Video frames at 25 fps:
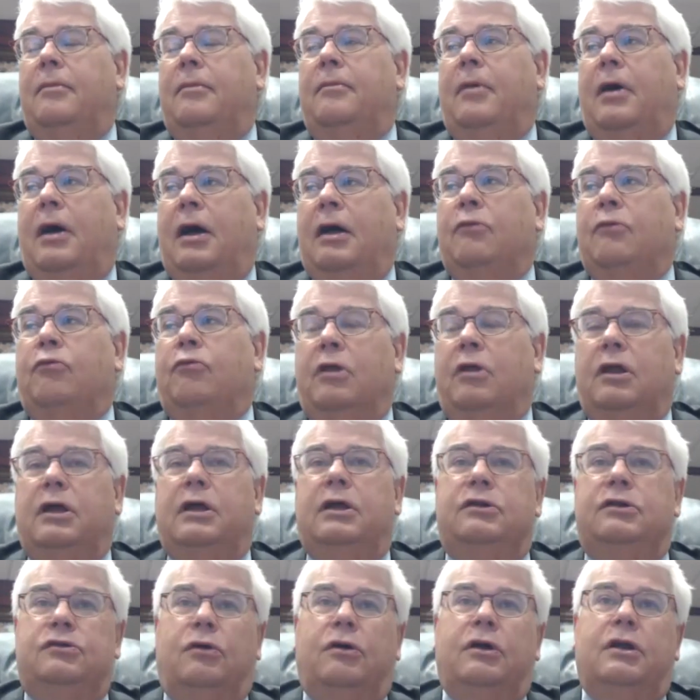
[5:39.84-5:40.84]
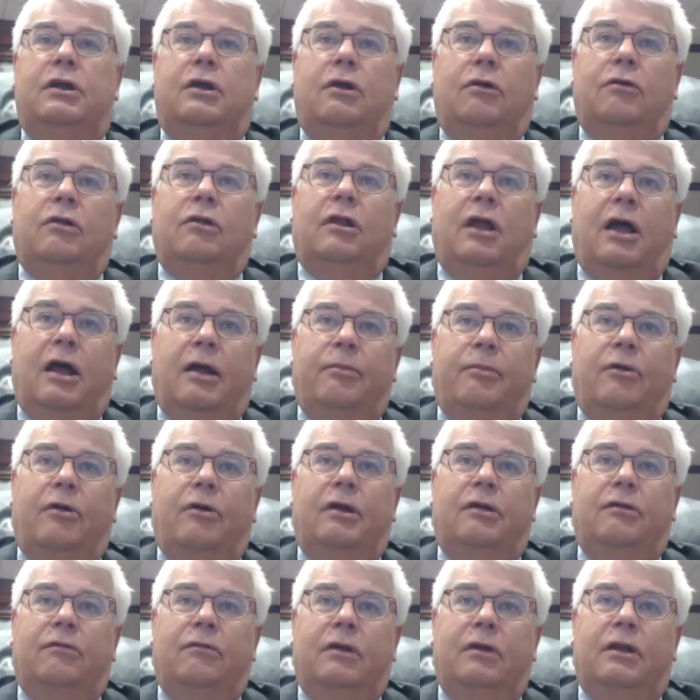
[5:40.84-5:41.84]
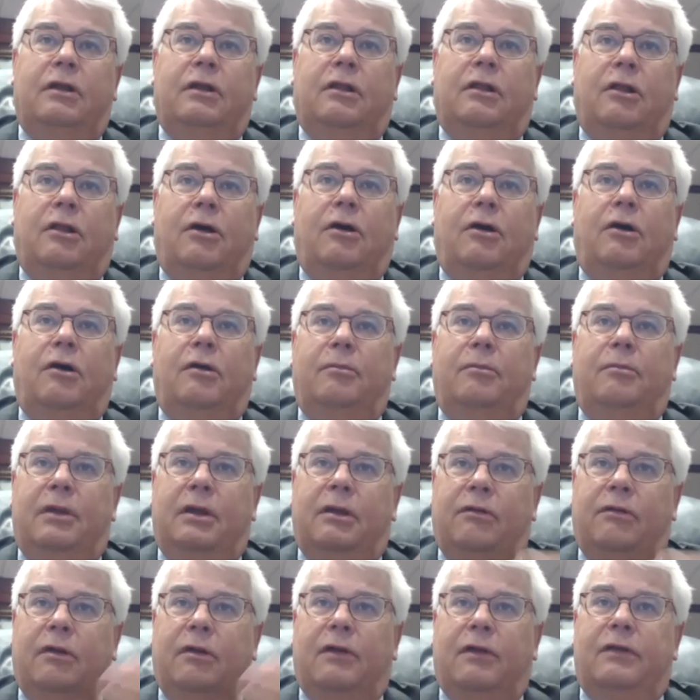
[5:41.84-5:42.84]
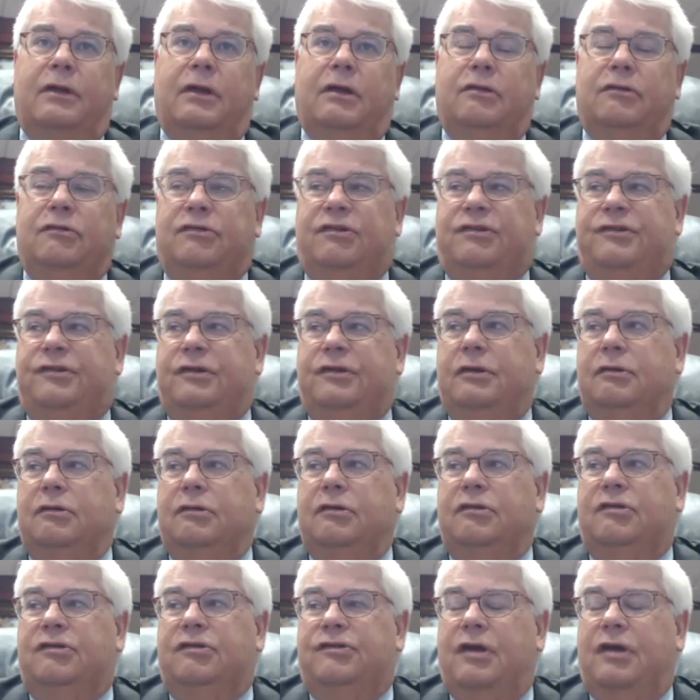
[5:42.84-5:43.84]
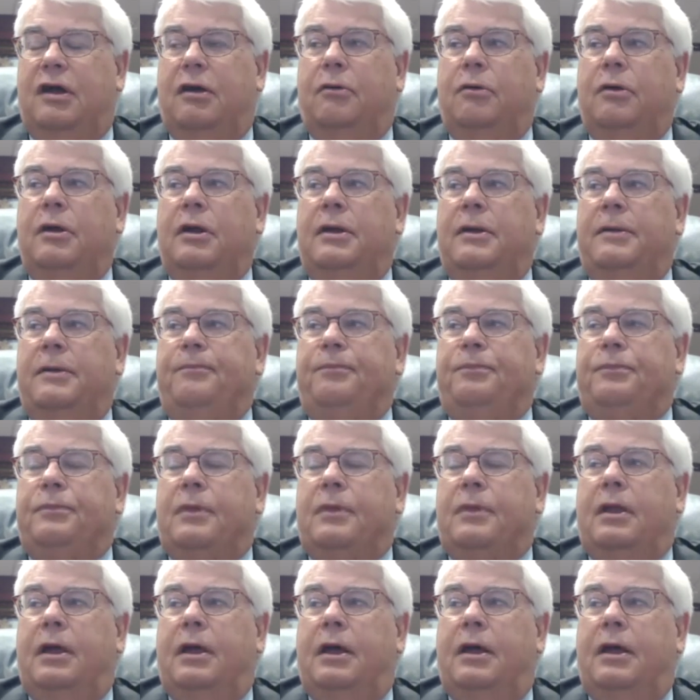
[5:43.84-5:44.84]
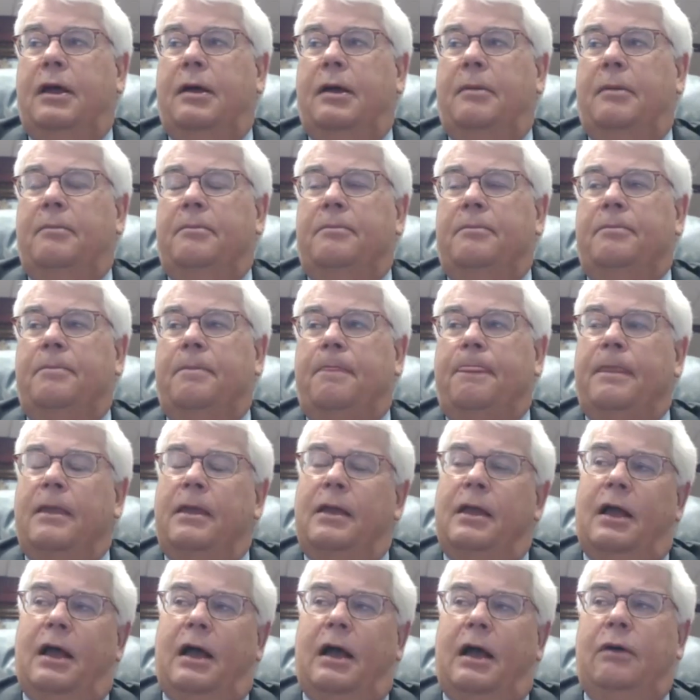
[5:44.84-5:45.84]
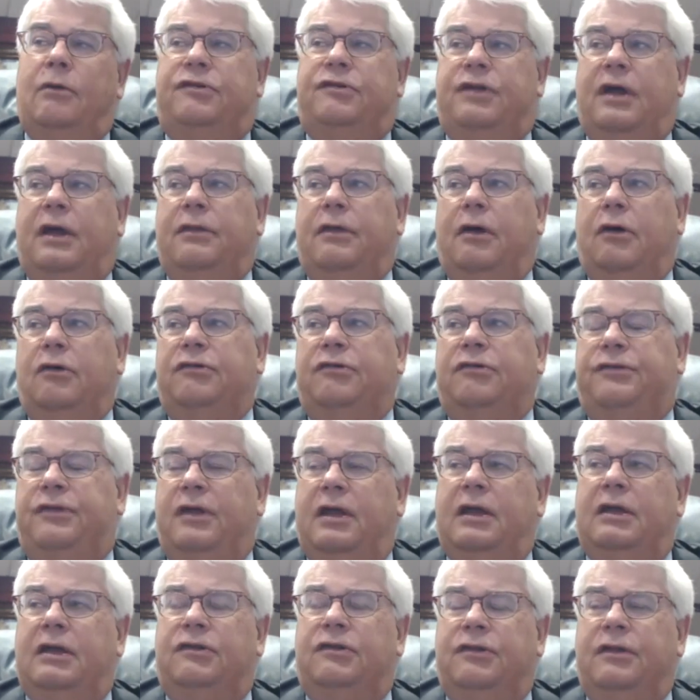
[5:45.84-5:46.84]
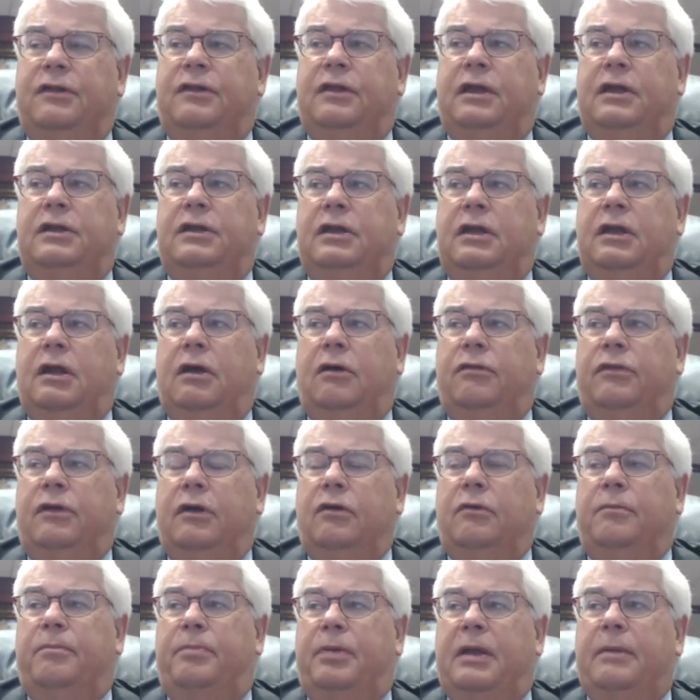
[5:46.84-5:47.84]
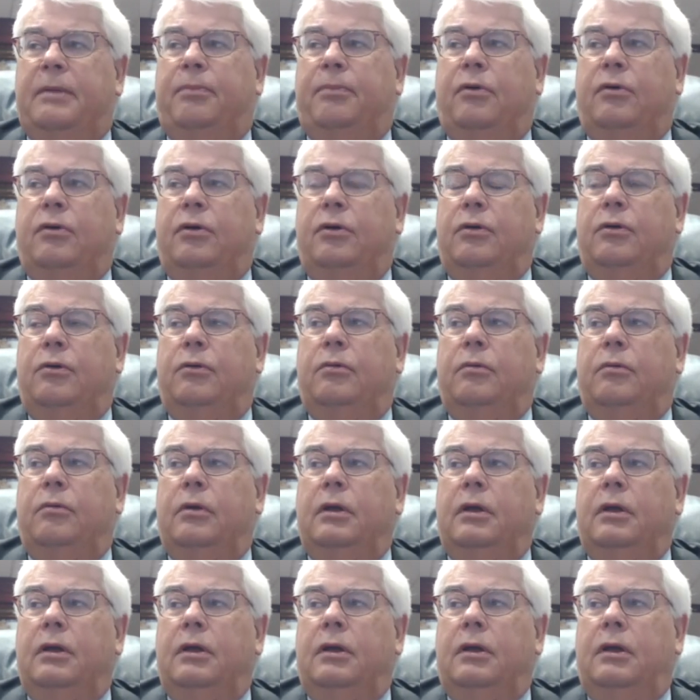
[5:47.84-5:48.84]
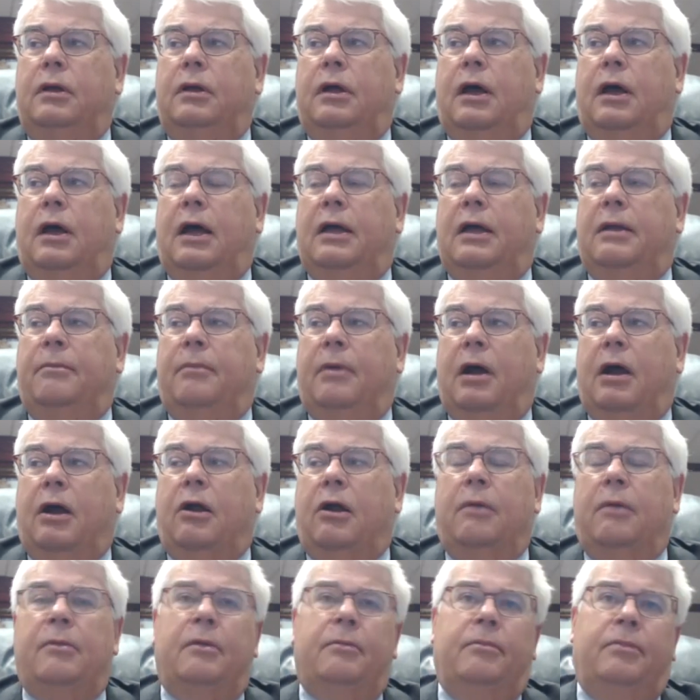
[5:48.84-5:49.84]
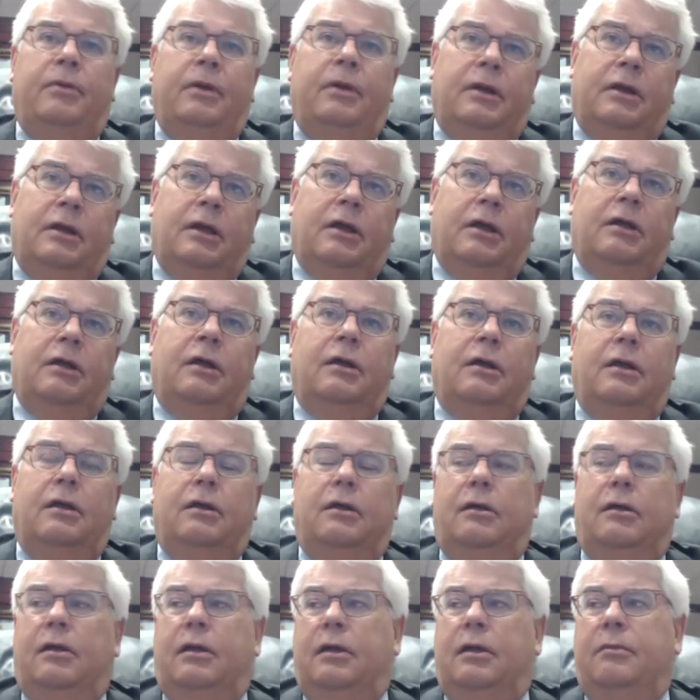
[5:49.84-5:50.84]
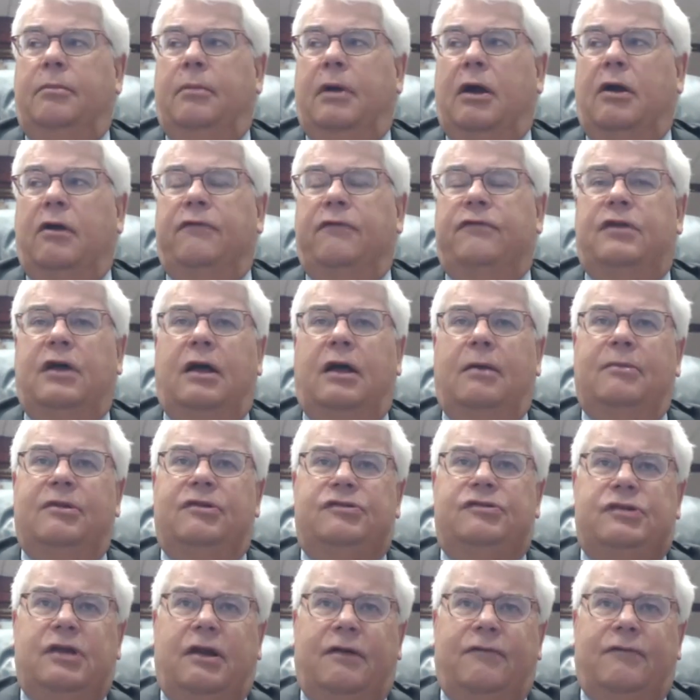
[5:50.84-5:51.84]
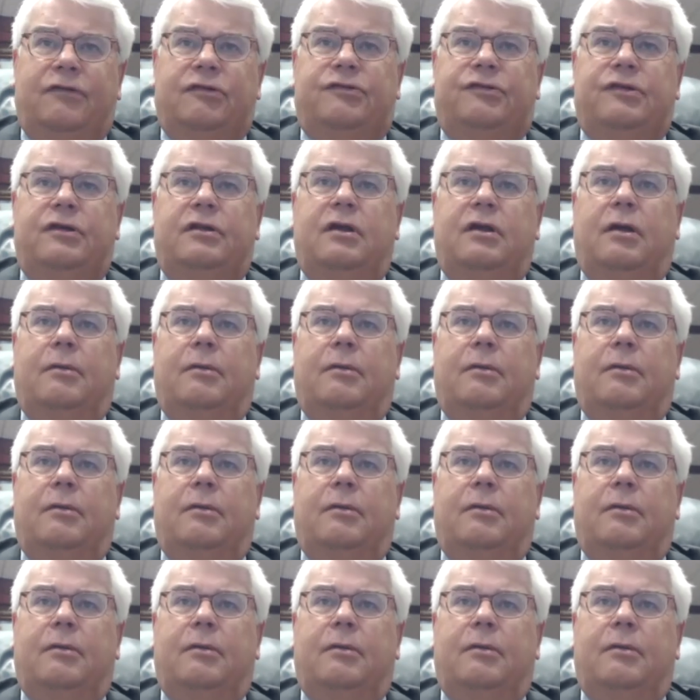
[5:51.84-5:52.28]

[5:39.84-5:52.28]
I really enjoyed going to the library and reading the law and being around the other students. So I would say those things. And then, you know, there are people who I admire. I'm a big admirer of Thomas Jefferson.